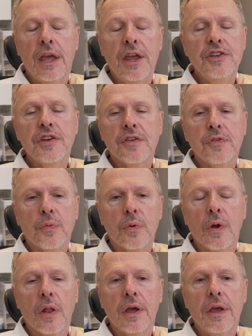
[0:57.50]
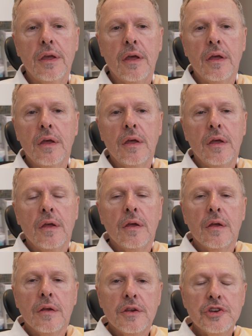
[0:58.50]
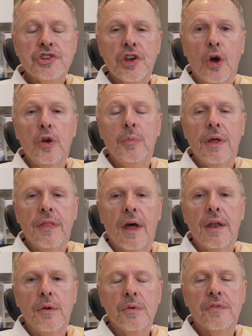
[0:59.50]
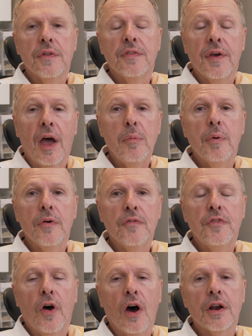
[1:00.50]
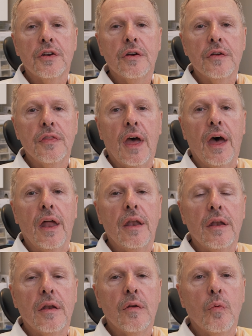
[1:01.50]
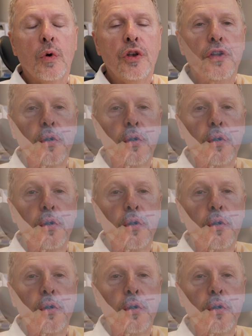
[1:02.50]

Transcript: he just really showed me that he was the type of doctor that would